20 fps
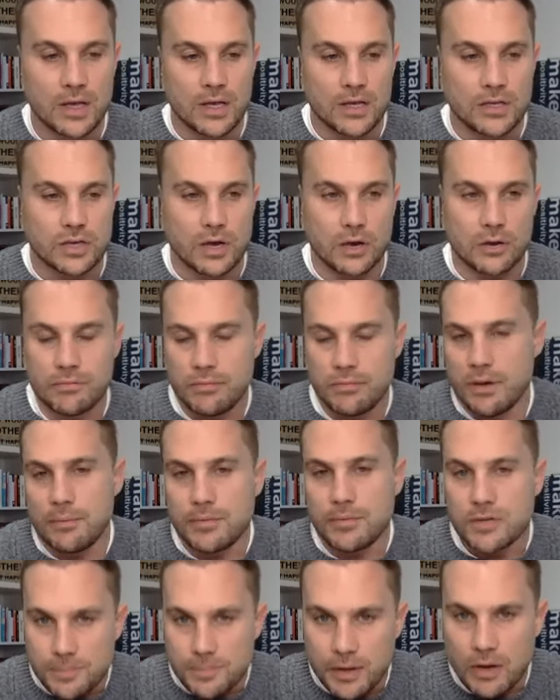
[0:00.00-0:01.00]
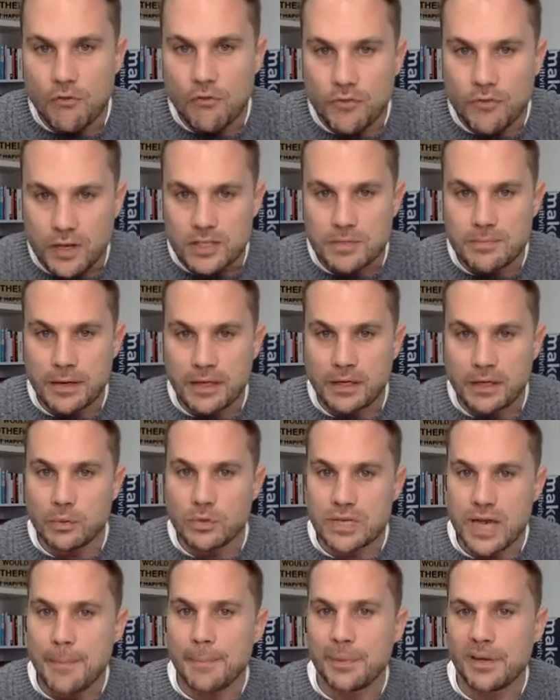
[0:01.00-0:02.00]
So it must be obvious money
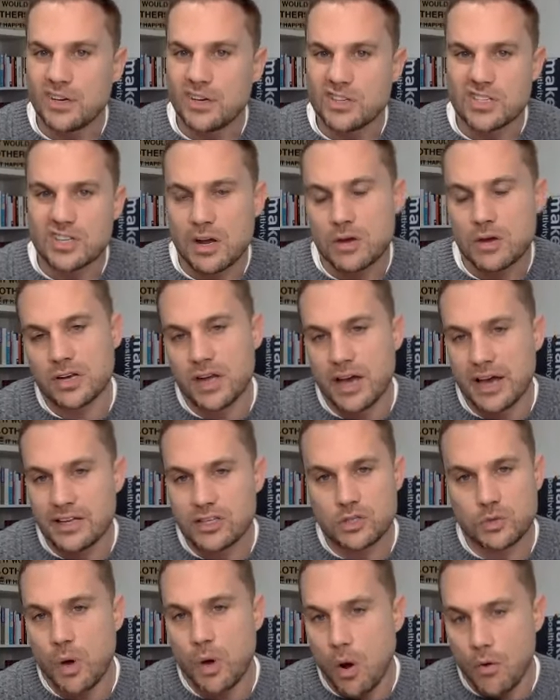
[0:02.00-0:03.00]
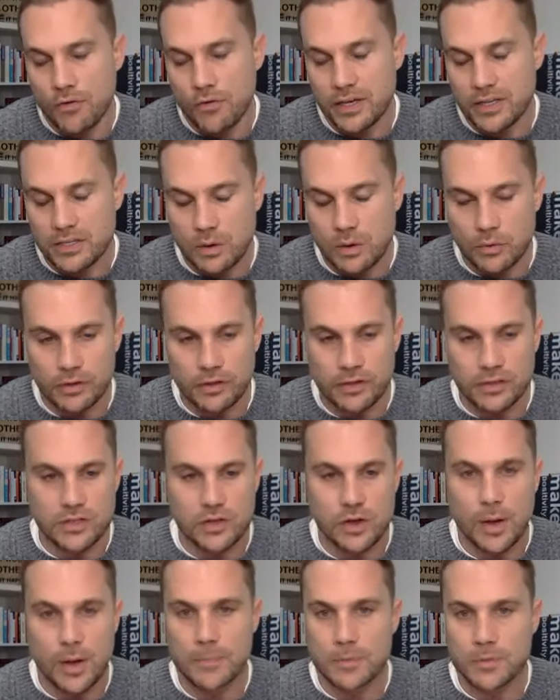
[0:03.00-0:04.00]
equals happiness. And I was like 12 years old at the
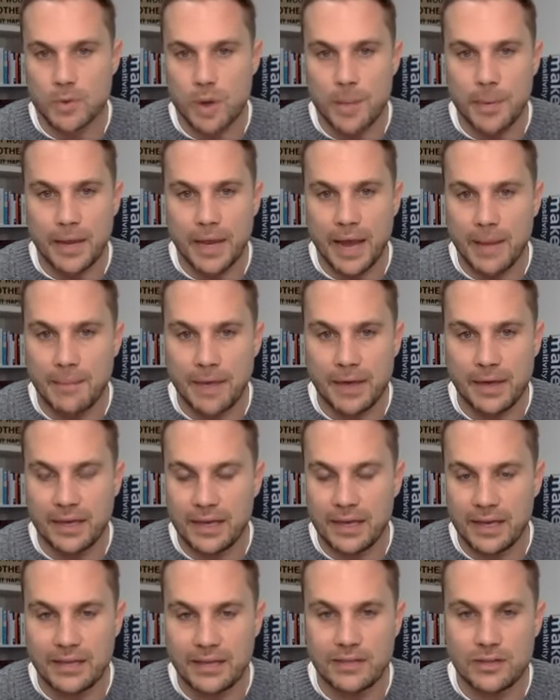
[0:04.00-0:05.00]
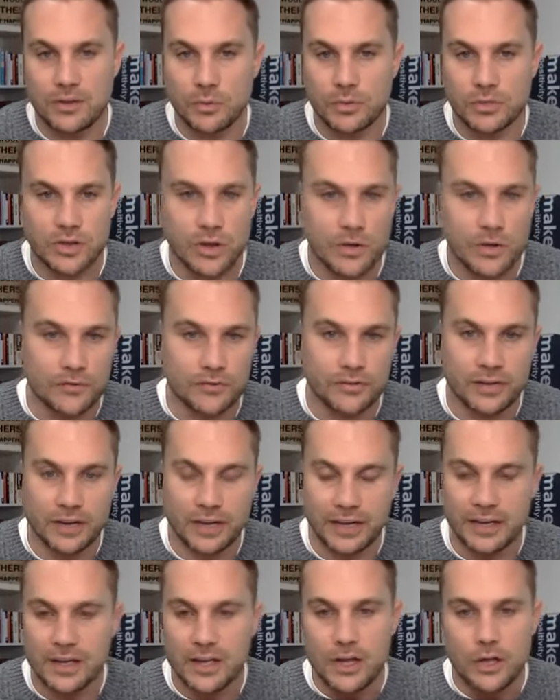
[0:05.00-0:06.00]
time. So I became that kid that was
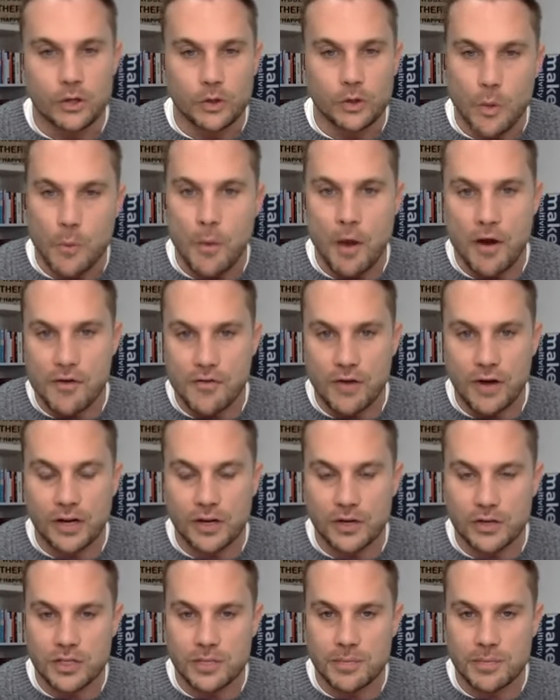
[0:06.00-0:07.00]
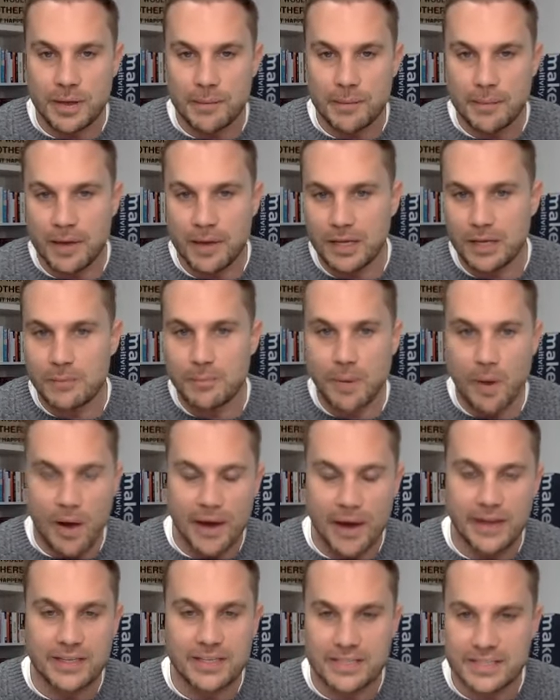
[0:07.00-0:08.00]
constantly doing whatever I could to make money,
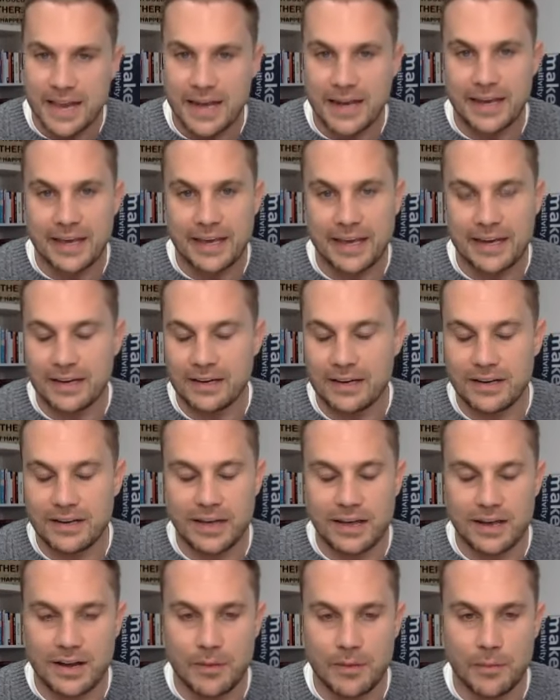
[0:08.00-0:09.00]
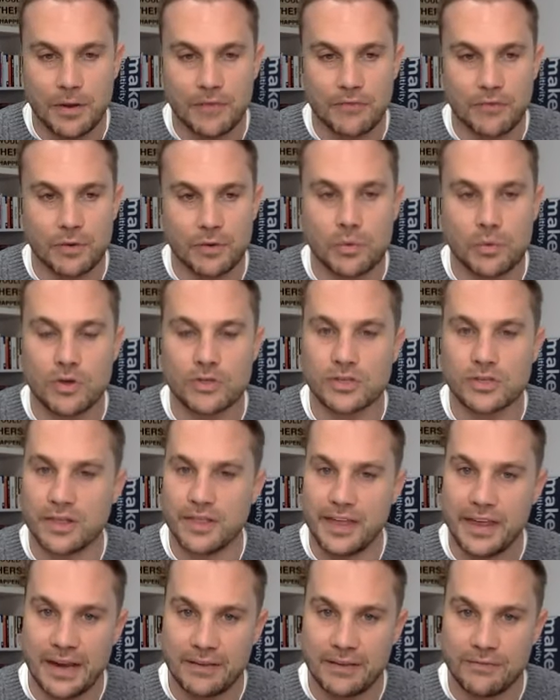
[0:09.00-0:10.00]
buying and selling and whatever it was. I
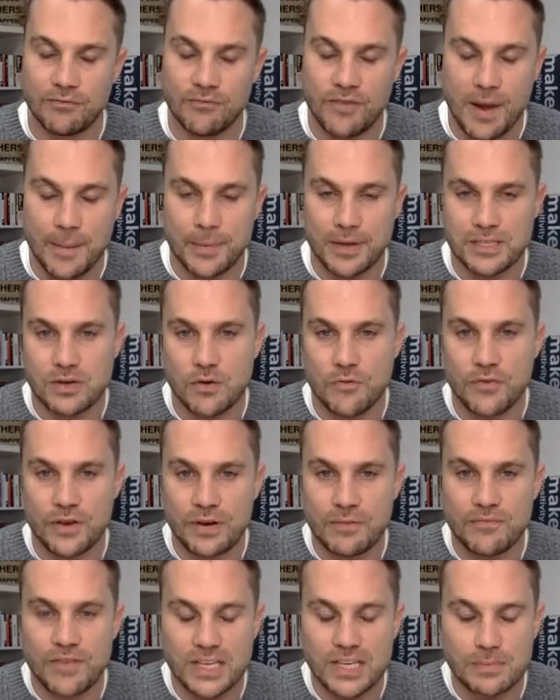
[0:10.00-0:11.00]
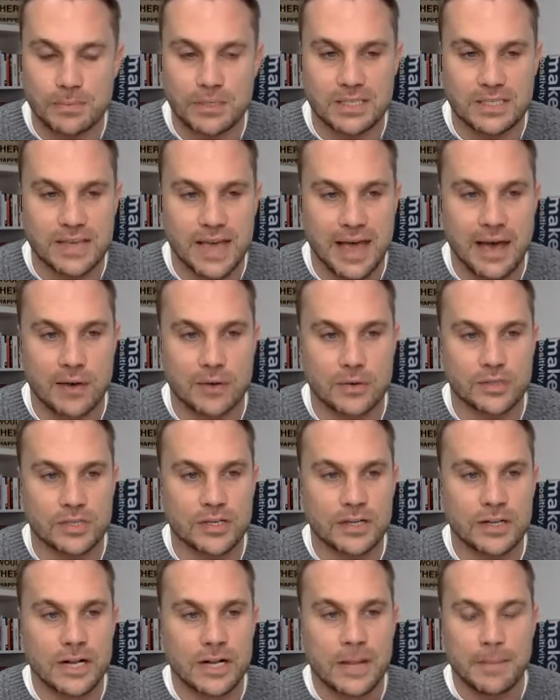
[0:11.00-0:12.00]
then found myself in investment sales,
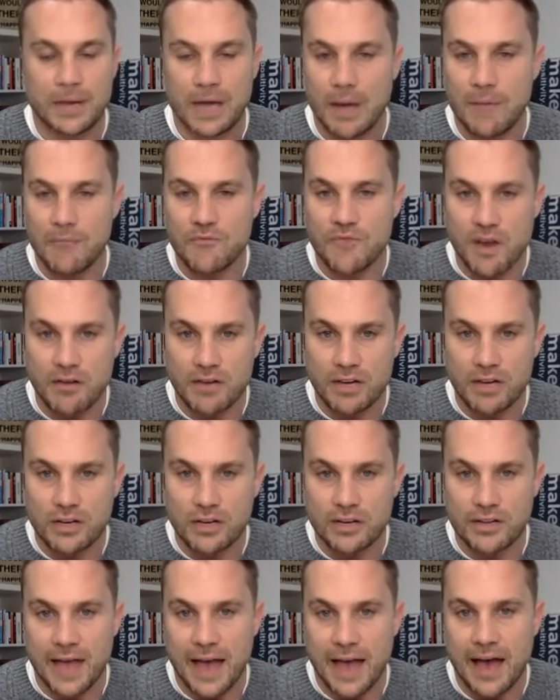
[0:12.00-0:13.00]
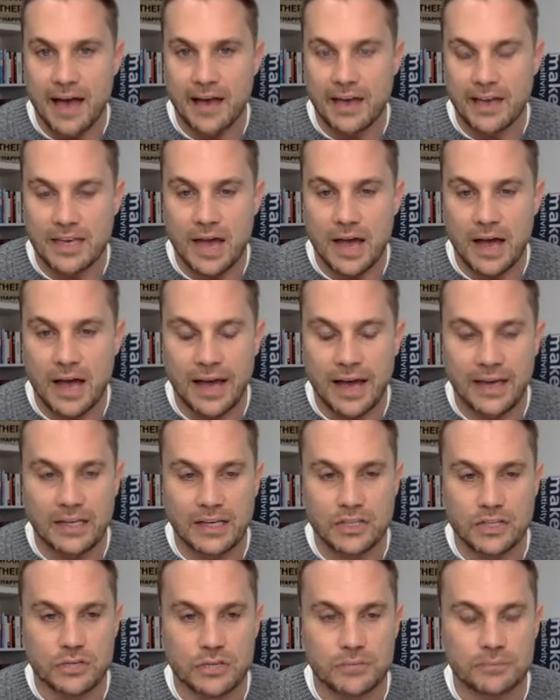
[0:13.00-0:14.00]
become very good at that at a young
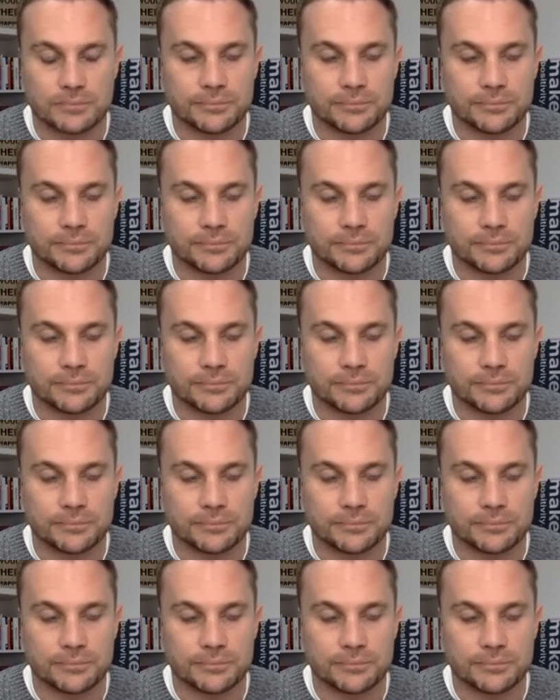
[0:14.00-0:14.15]
age.